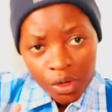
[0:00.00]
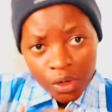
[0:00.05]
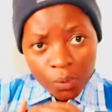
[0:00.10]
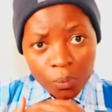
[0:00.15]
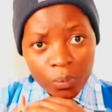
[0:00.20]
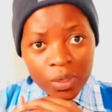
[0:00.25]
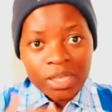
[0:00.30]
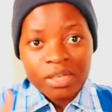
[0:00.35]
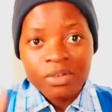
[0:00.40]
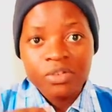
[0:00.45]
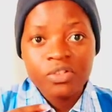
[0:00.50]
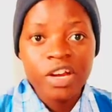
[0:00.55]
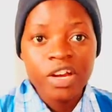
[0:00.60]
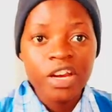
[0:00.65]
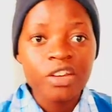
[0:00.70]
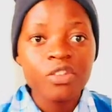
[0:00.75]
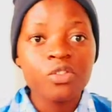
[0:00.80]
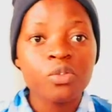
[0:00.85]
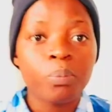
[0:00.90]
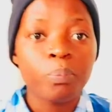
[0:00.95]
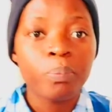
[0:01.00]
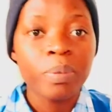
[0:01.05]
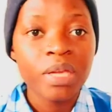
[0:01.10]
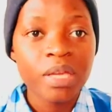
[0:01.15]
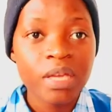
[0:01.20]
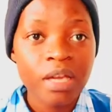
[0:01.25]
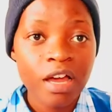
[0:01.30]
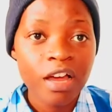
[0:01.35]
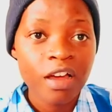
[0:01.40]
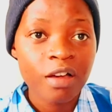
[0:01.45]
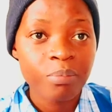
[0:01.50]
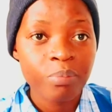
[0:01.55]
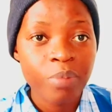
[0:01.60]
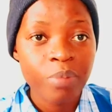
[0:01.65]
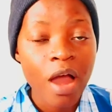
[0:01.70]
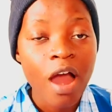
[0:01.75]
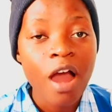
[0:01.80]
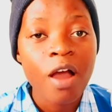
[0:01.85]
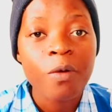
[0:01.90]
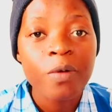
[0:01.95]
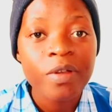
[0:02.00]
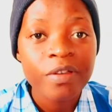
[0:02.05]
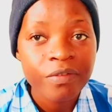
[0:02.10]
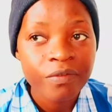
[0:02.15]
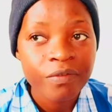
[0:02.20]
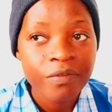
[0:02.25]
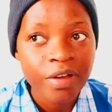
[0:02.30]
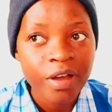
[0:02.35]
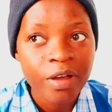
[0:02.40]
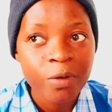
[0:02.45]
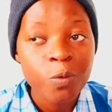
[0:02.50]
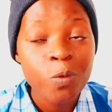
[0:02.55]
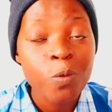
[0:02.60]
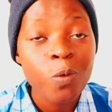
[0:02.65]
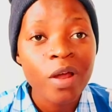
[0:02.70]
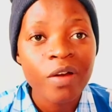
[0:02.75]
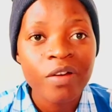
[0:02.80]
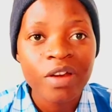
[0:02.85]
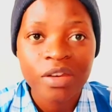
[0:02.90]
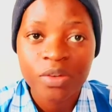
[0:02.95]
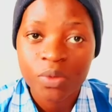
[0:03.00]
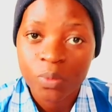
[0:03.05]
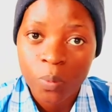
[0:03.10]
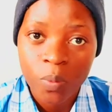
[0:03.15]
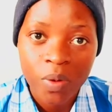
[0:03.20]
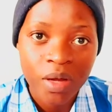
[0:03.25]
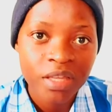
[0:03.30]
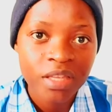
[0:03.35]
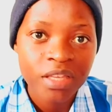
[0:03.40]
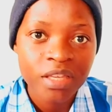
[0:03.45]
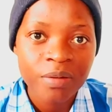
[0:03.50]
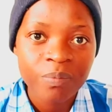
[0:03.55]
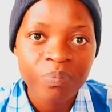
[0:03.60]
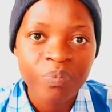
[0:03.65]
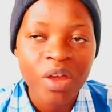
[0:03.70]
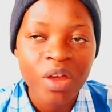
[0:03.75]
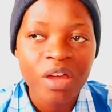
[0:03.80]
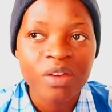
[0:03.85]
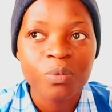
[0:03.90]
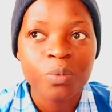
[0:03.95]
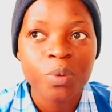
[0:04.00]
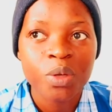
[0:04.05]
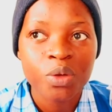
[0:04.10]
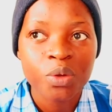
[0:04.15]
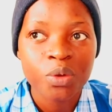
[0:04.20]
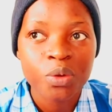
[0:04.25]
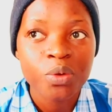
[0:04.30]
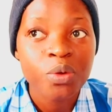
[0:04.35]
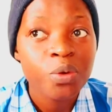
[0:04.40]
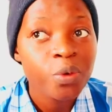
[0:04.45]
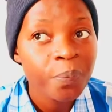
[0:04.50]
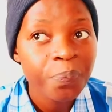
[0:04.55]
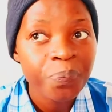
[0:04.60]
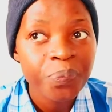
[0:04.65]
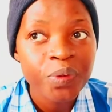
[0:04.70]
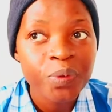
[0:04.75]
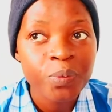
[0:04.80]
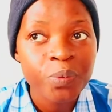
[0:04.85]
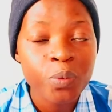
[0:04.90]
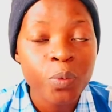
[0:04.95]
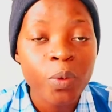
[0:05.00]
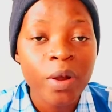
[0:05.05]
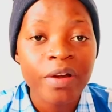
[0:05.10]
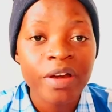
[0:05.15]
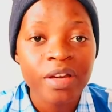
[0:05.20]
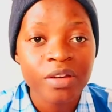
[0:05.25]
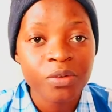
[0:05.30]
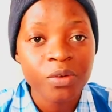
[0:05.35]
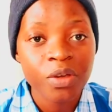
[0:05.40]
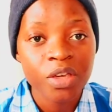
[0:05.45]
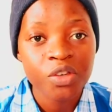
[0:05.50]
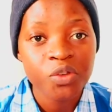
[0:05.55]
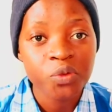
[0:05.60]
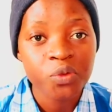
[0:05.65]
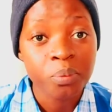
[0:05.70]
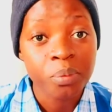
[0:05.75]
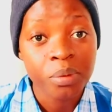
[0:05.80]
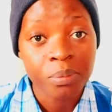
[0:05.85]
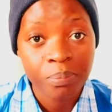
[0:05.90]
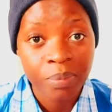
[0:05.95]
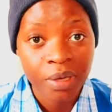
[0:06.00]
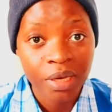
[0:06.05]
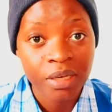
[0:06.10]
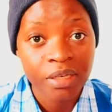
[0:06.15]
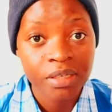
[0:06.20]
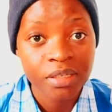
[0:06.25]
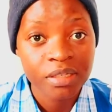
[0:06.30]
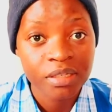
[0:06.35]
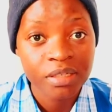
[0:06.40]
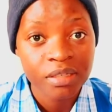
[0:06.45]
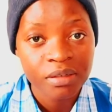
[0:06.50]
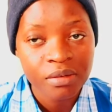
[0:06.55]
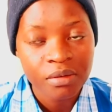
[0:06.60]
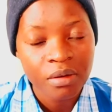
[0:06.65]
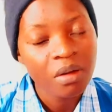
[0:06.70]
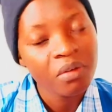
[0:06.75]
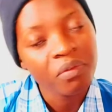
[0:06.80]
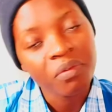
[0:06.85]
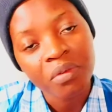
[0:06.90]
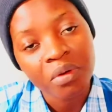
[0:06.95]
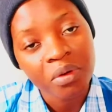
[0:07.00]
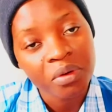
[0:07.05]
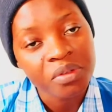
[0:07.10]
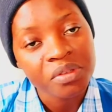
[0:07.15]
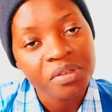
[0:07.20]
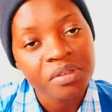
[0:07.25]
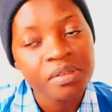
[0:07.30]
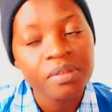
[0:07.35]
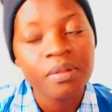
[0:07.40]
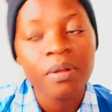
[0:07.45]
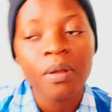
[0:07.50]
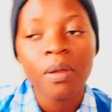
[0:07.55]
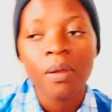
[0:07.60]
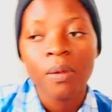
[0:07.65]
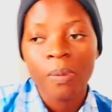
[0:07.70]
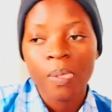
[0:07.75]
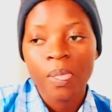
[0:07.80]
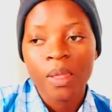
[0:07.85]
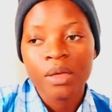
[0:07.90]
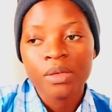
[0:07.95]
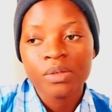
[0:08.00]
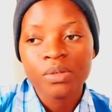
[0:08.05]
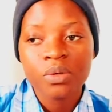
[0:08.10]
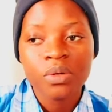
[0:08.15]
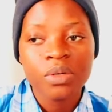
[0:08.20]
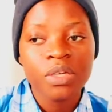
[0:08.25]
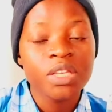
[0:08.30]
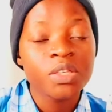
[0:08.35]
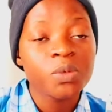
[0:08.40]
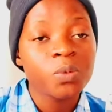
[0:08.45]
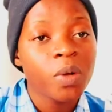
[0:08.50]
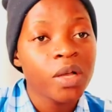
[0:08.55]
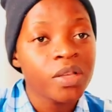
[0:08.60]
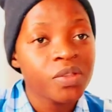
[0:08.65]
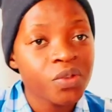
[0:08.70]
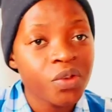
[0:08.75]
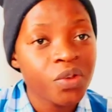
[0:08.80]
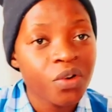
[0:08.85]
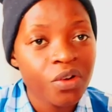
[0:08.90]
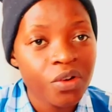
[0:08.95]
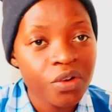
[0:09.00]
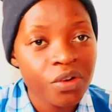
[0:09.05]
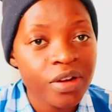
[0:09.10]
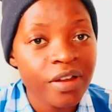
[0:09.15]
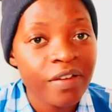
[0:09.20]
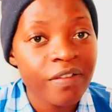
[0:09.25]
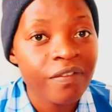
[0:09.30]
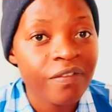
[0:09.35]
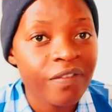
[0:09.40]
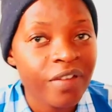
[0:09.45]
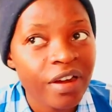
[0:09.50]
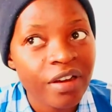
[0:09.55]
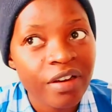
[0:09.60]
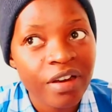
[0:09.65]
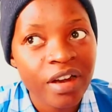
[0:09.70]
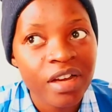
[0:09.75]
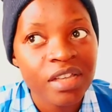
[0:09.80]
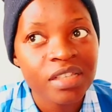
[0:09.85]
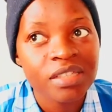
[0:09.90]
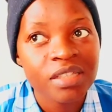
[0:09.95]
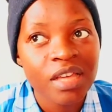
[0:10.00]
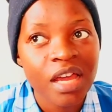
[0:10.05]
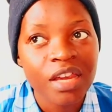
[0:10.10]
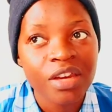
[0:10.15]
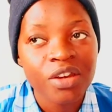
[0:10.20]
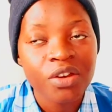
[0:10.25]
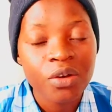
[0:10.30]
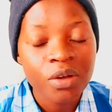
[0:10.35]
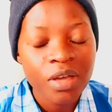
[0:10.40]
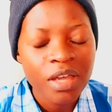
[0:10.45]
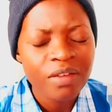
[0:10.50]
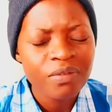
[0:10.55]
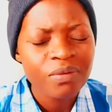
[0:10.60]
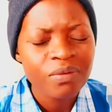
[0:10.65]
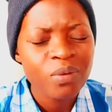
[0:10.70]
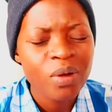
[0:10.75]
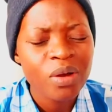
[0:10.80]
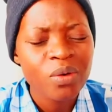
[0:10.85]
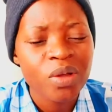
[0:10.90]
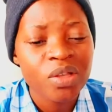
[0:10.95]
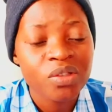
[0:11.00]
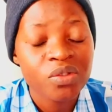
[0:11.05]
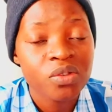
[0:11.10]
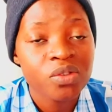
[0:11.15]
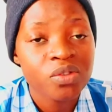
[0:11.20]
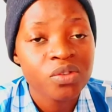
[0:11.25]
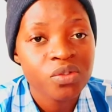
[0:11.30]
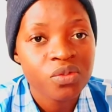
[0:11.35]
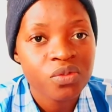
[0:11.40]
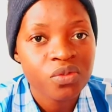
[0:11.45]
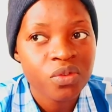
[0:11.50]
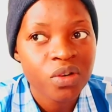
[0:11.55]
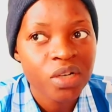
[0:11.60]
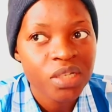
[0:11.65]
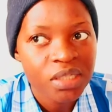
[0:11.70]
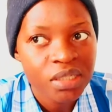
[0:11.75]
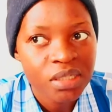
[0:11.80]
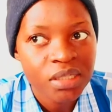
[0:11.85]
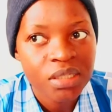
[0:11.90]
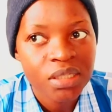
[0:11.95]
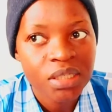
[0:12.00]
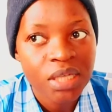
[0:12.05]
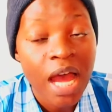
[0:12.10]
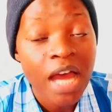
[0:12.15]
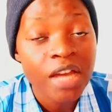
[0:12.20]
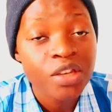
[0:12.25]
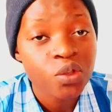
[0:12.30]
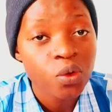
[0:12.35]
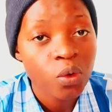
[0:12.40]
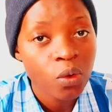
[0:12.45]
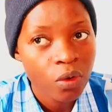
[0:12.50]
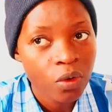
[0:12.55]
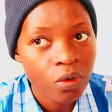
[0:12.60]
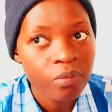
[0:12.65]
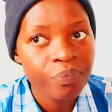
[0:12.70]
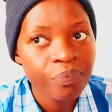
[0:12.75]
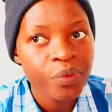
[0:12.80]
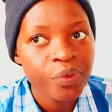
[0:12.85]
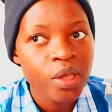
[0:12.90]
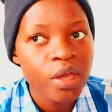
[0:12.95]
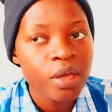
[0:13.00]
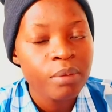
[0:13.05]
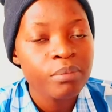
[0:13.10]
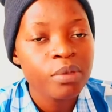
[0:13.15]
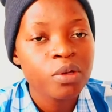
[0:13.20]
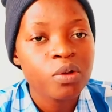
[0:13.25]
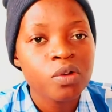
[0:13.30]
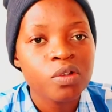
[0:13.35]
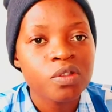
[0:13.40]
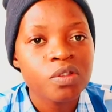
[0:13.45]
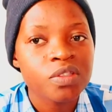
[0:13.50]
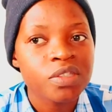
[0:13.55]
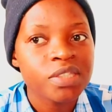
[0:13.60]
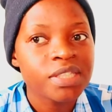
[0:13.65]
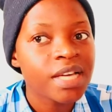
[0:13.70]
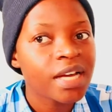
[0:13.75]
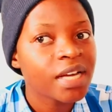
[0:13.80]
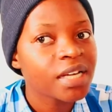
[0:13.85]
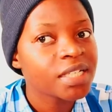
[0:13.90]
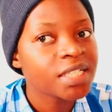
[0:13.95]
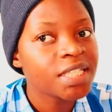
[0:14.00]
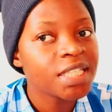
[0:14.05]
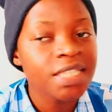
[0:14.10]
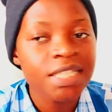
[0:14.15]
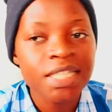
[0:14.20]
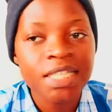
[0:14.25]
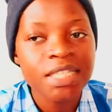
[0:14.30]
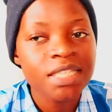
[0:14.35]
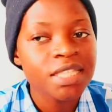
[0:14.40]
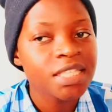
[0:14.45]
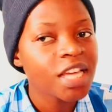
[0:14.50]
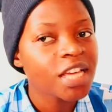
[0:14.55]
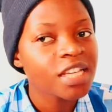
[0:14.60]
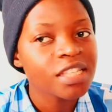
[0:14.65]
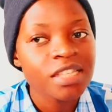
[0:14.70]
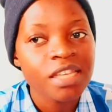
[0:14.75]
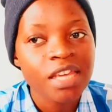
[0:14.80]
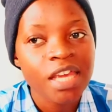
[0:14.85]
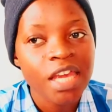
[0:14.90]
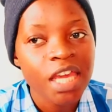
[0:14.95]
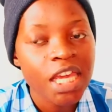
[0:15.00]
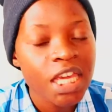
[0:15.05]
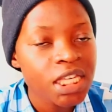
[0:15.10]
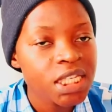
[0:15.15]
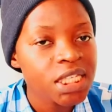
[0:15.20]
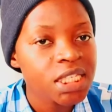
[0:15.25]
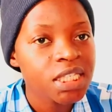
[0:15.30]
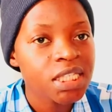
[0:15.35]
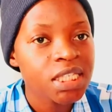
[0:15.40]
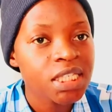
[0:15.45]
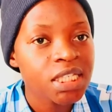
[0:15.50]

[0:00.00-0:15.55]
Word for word: we tried to pick up, however, we weren't working and we knew we weren't going to be paid, of course. So it was coronavirus. I know everyone was so stressed at home because the disease just hit